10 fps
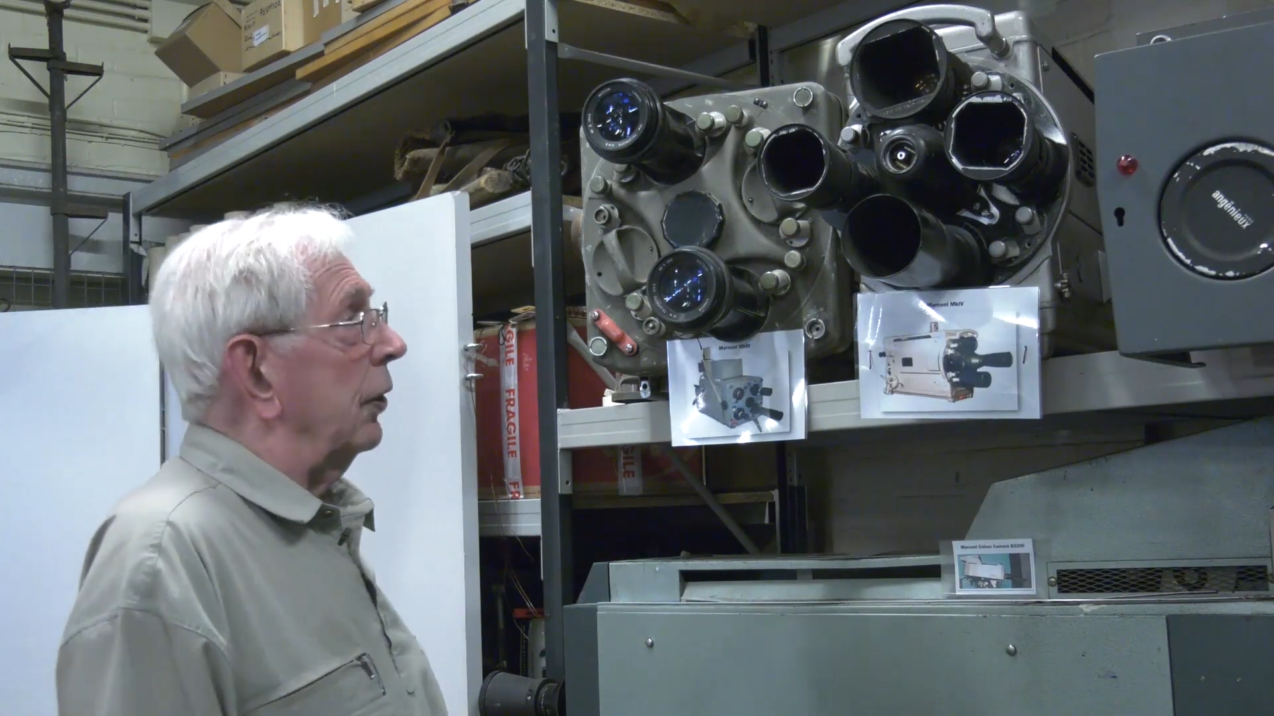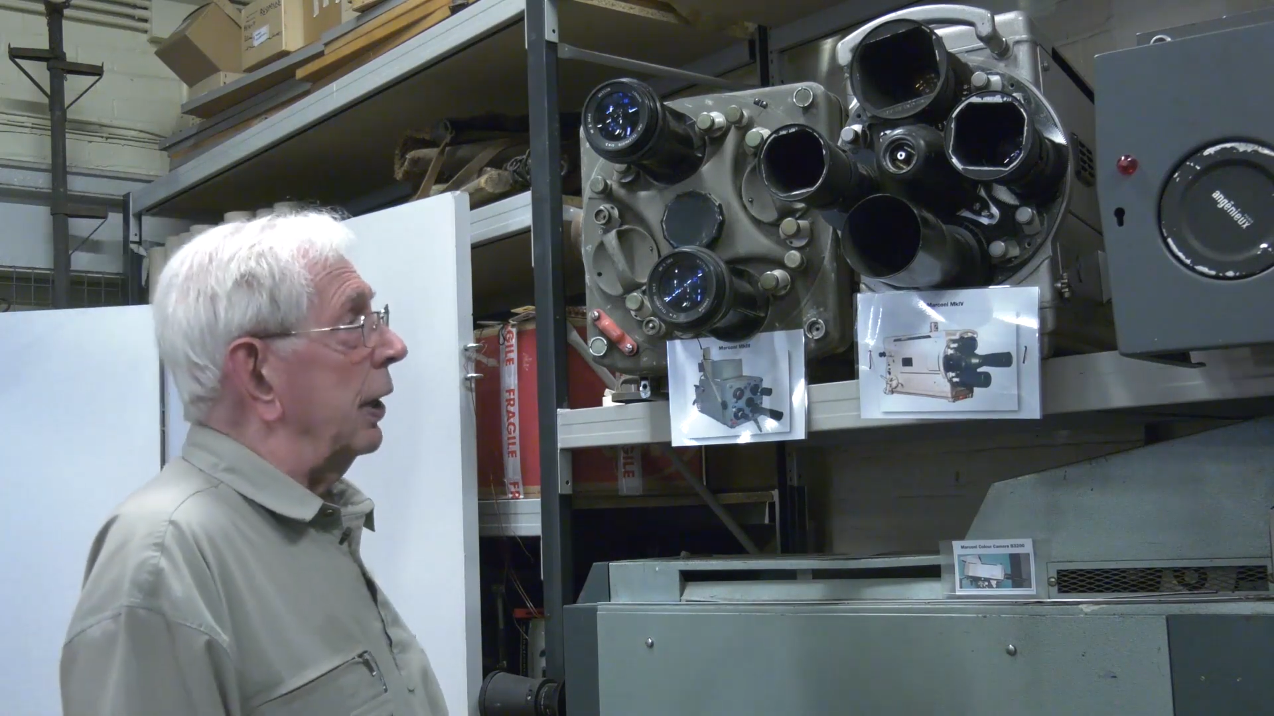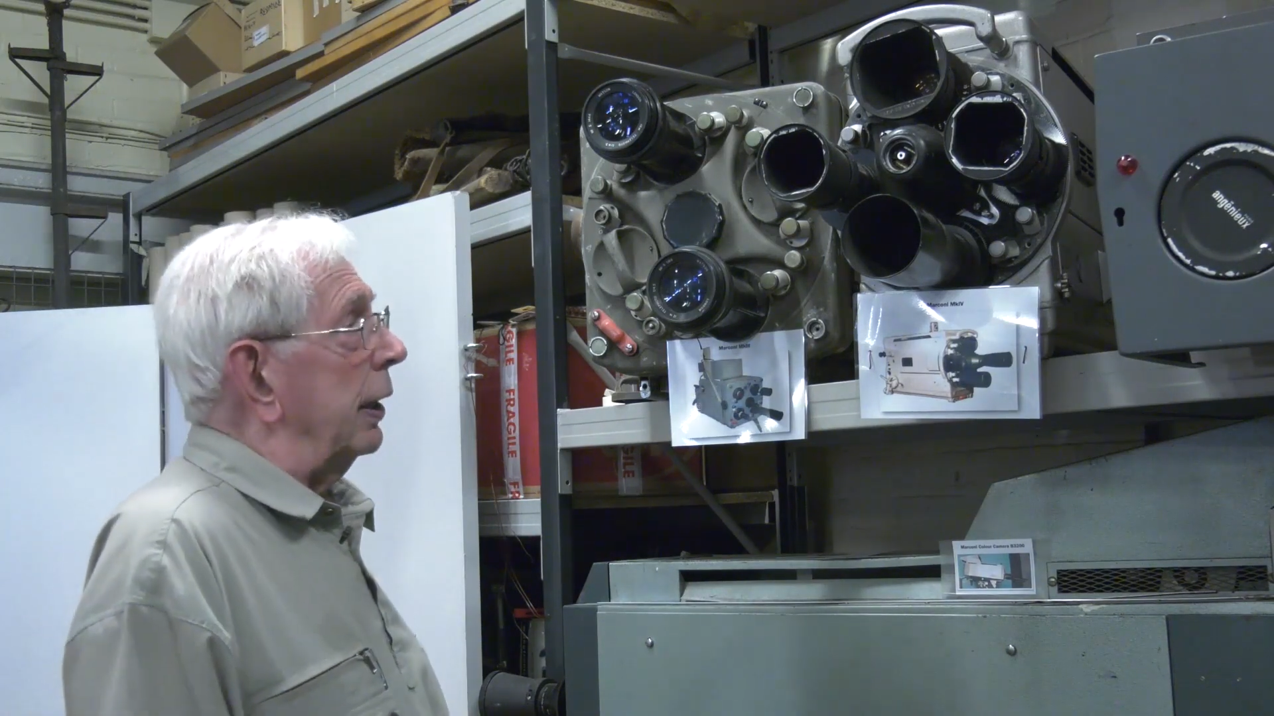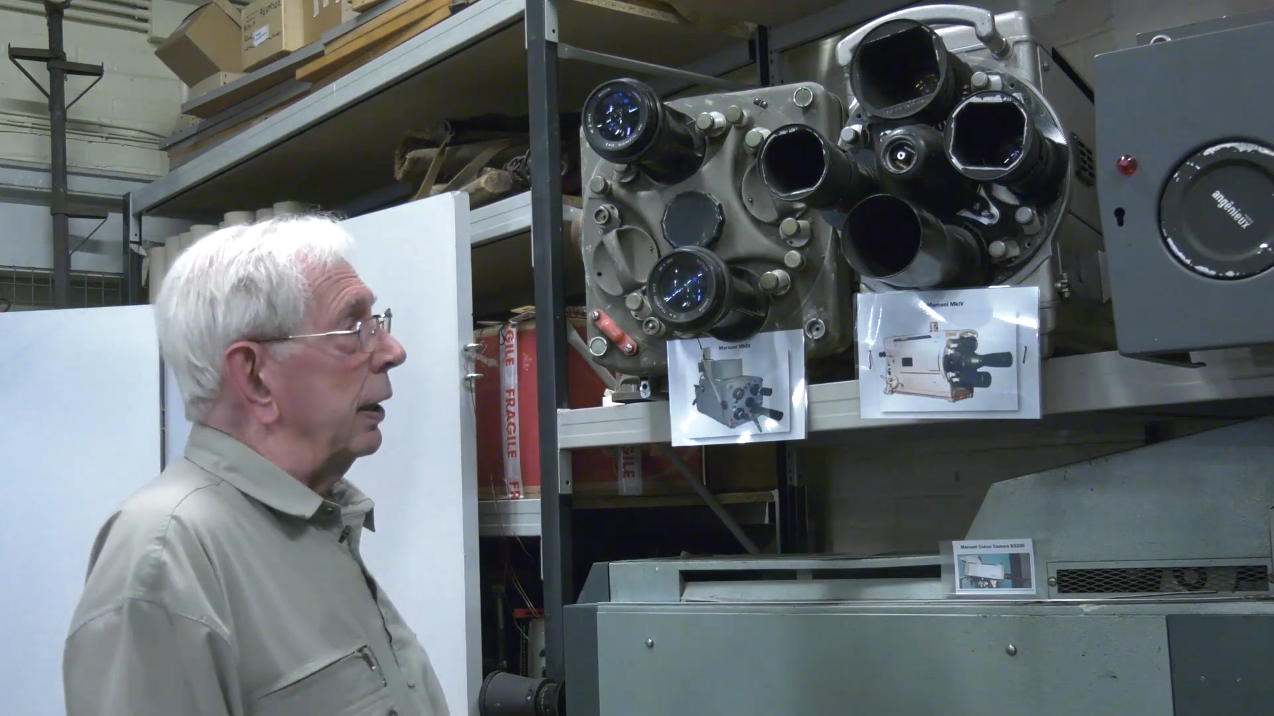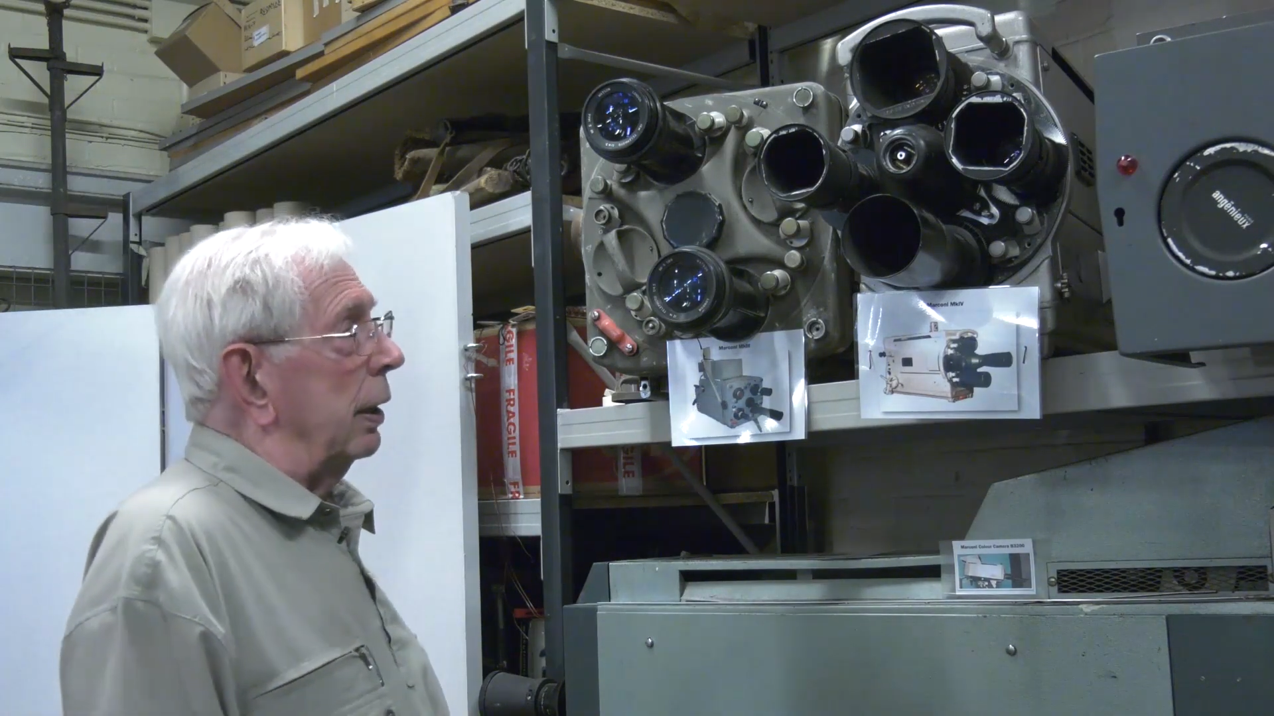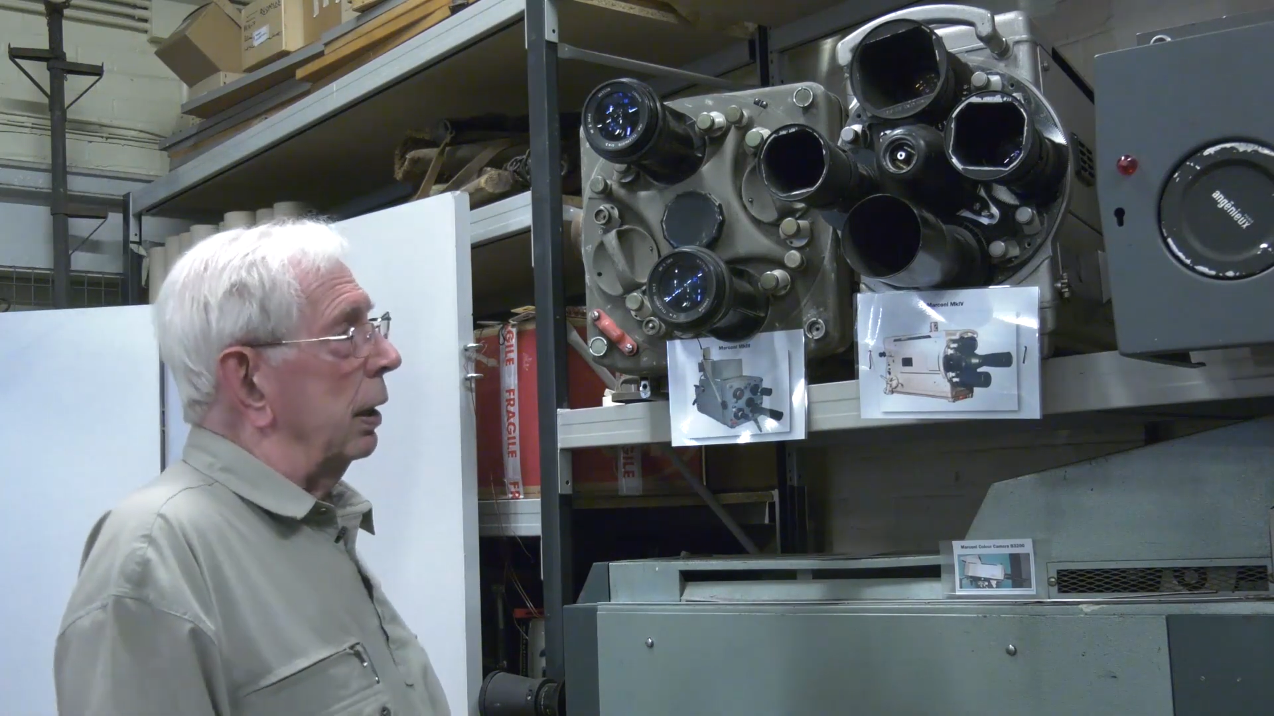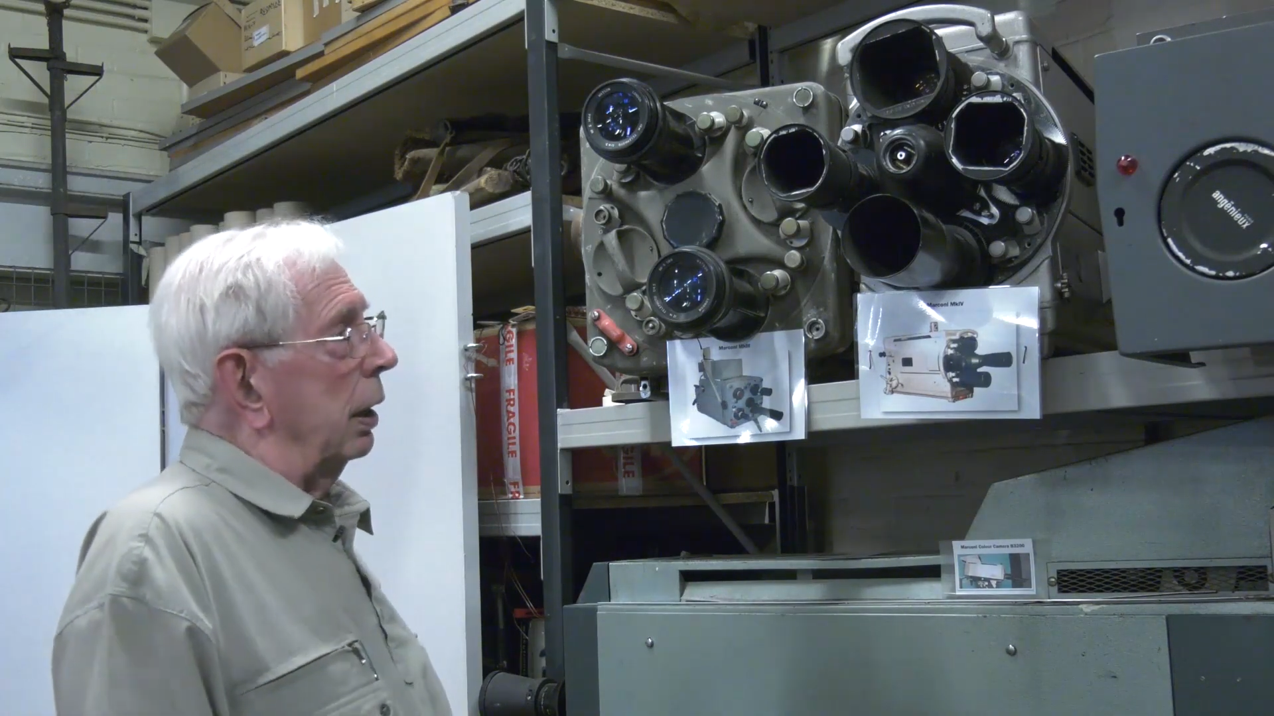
the